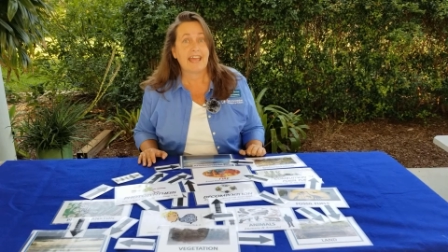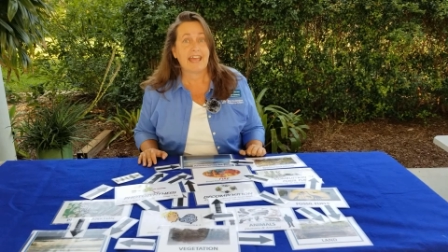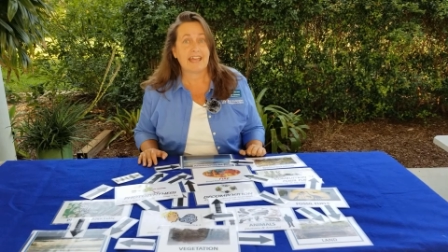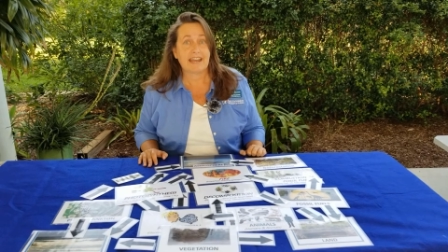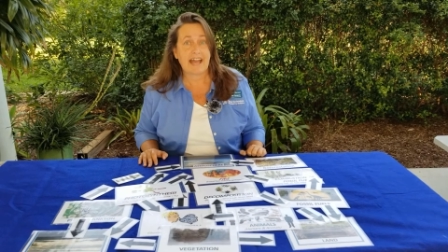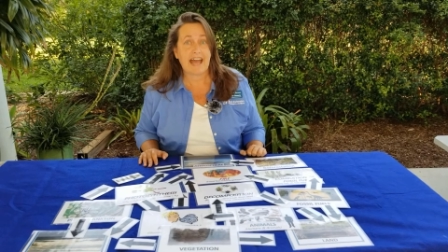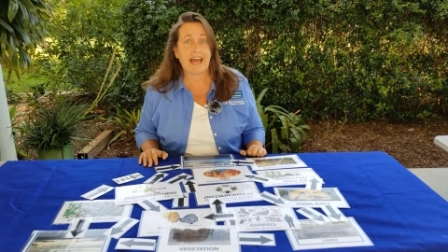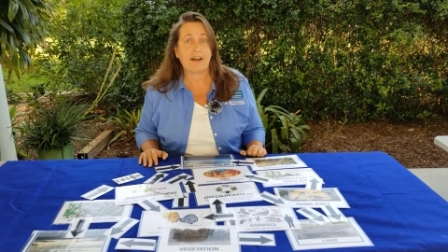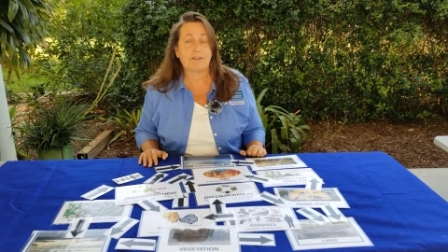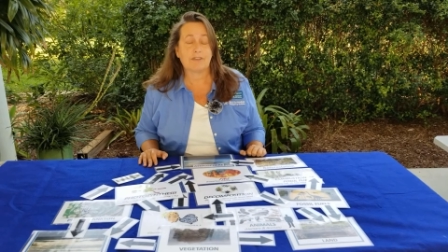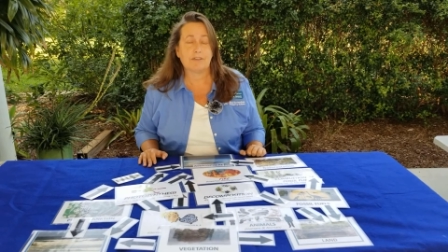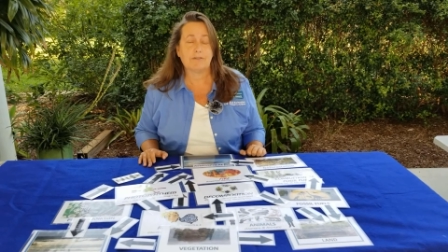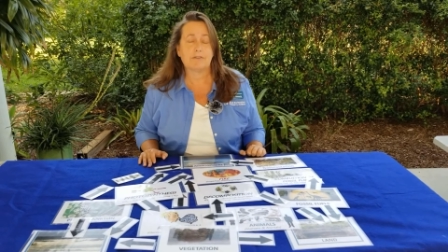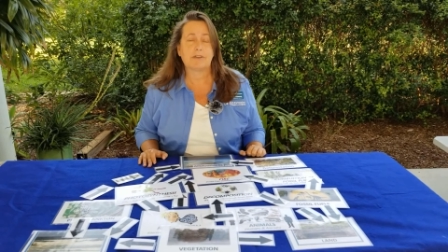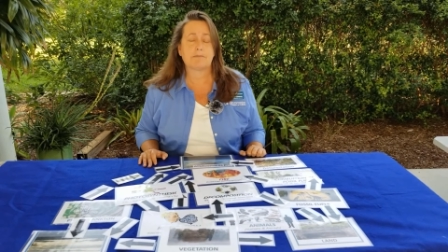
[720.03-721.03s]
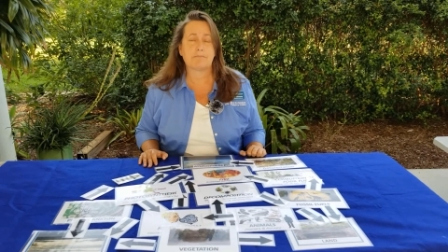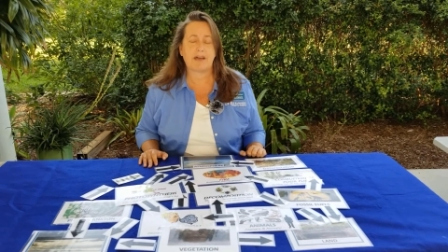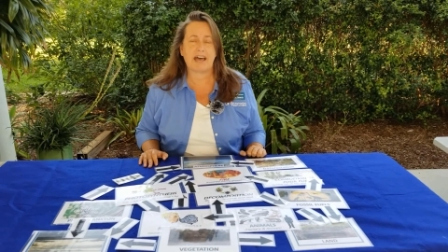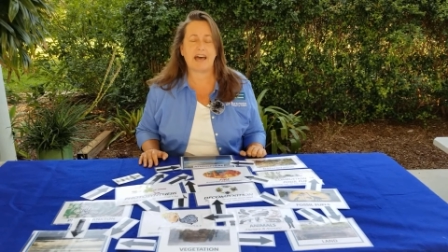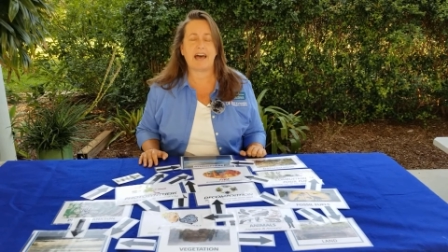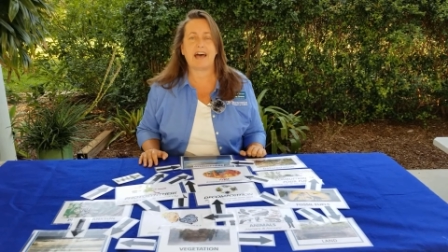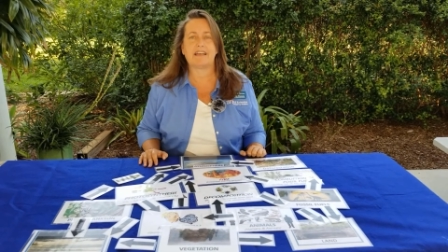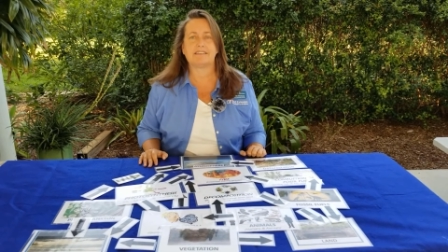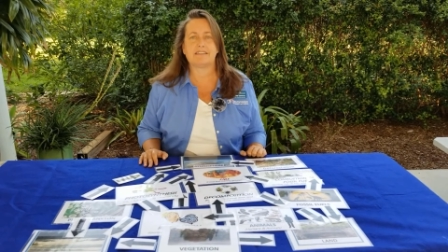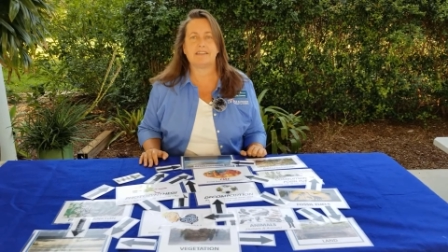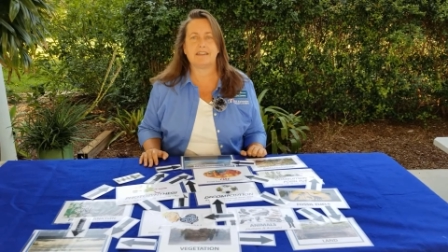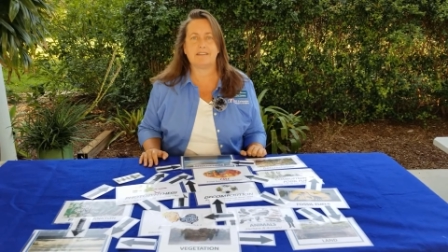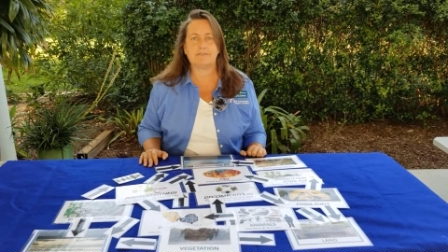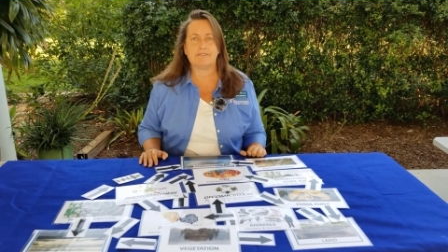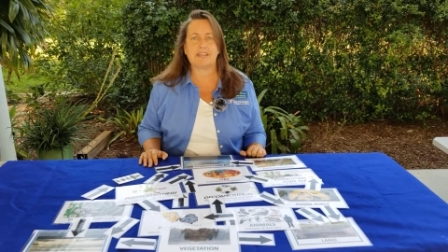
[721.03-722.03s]
and how you can
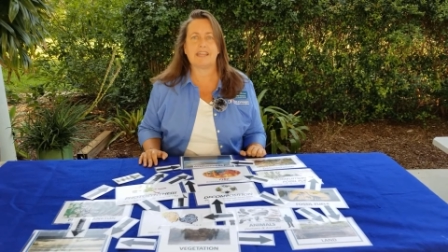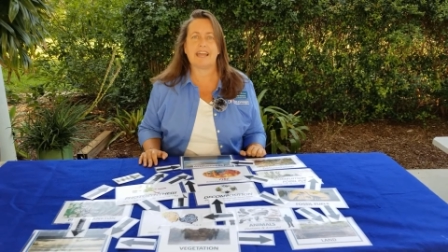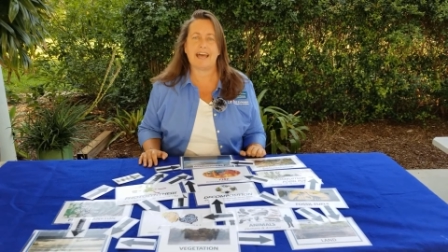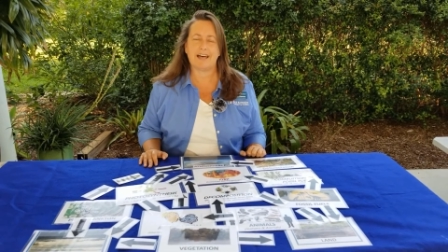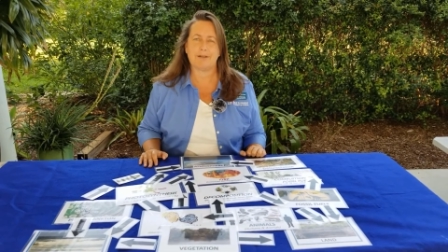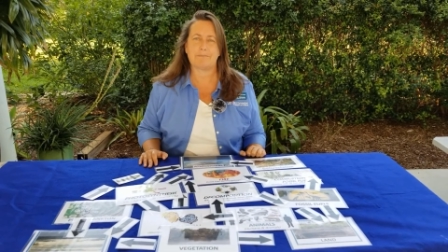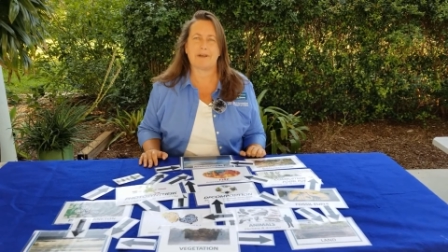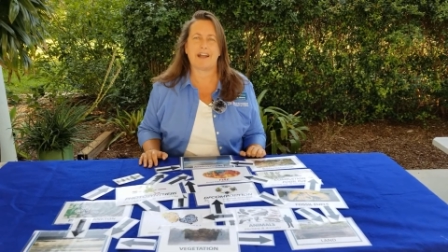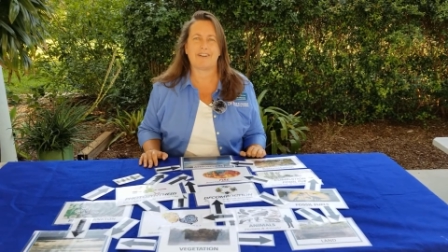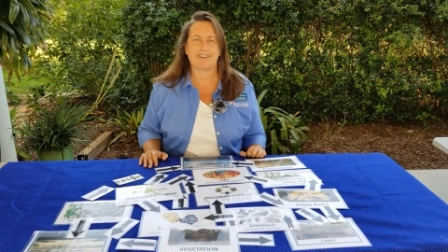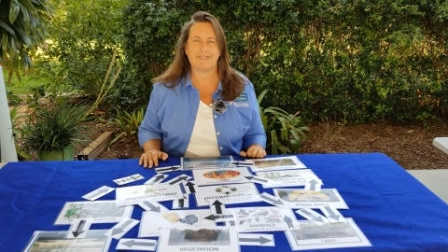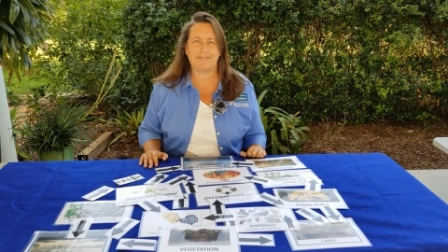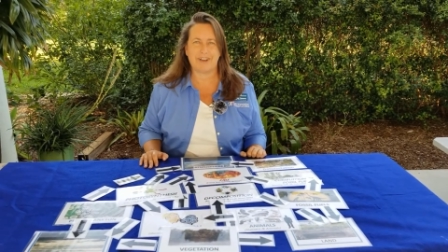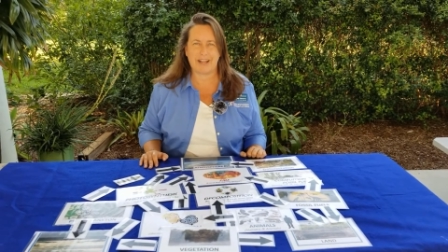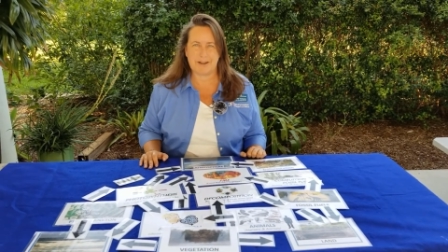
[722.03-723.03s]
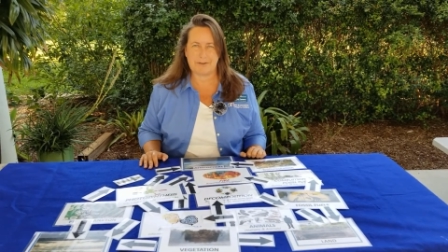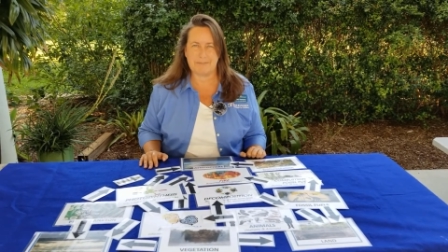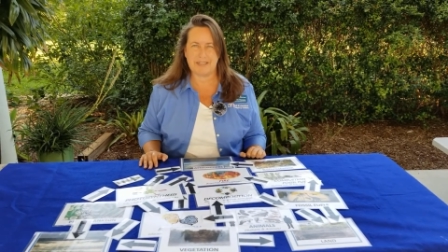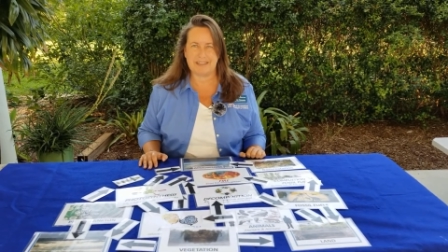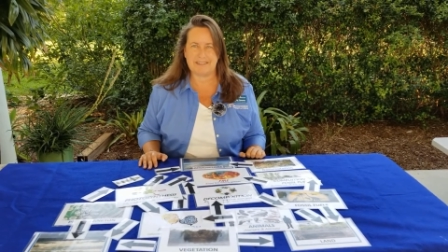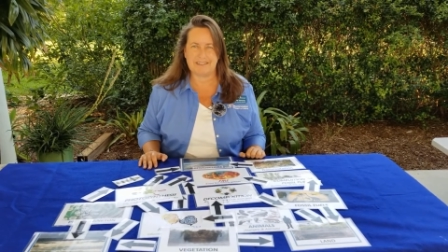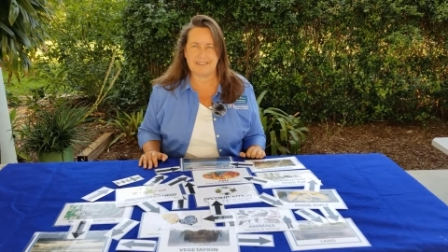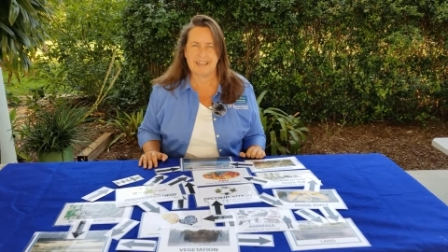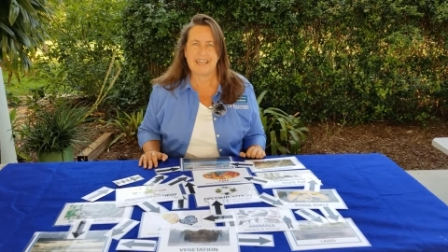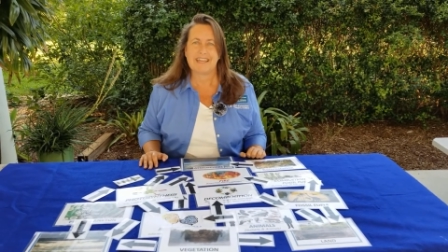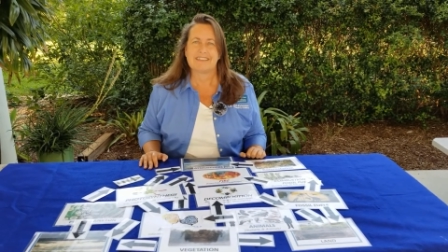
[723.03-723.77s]
positively help our environment.